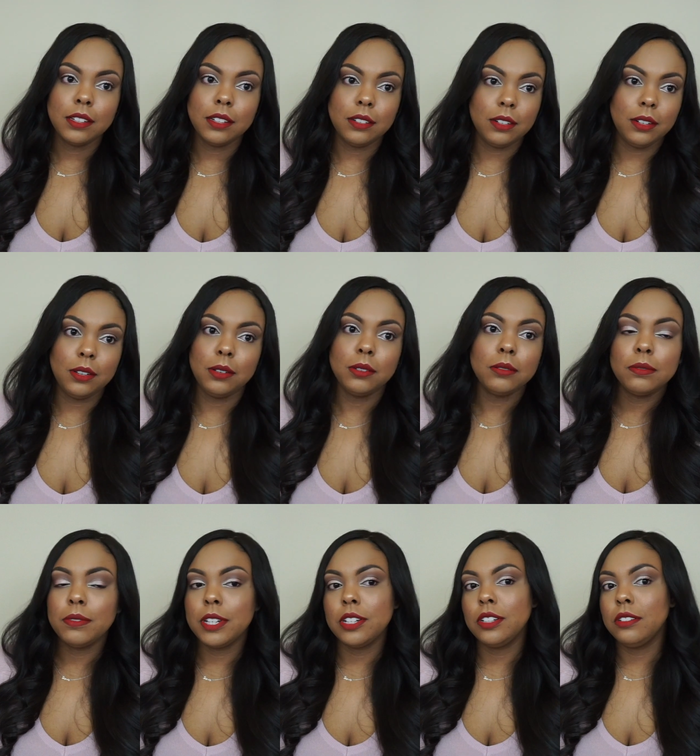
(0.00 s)
you know,
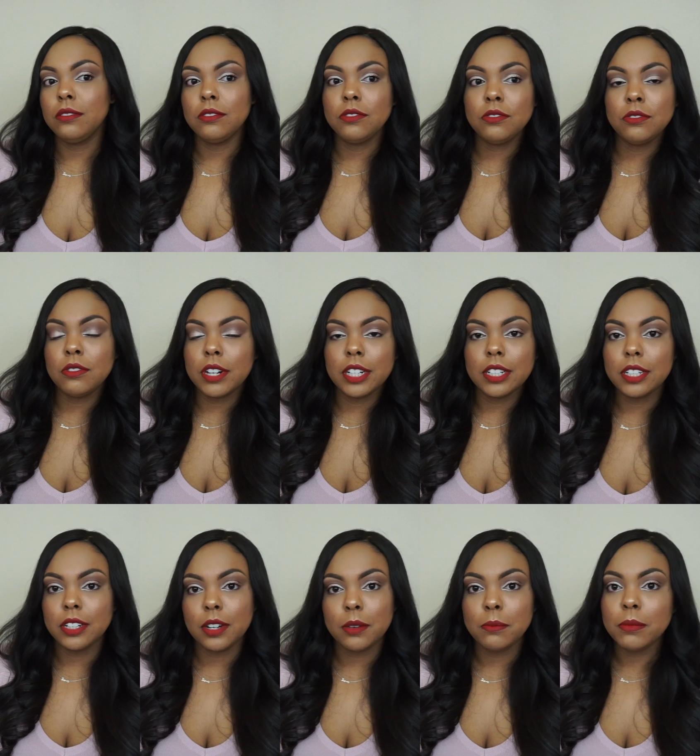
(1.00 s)
if he drinks,
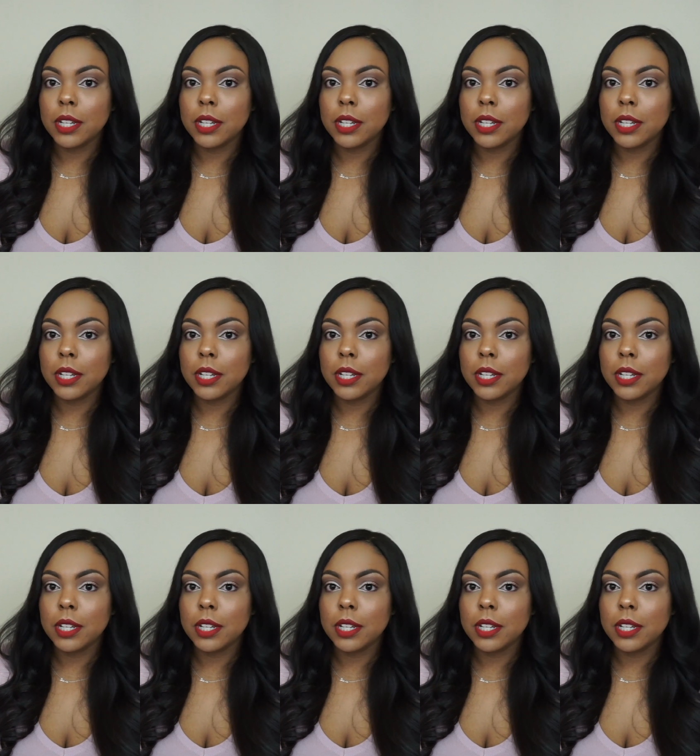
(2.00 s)
you know,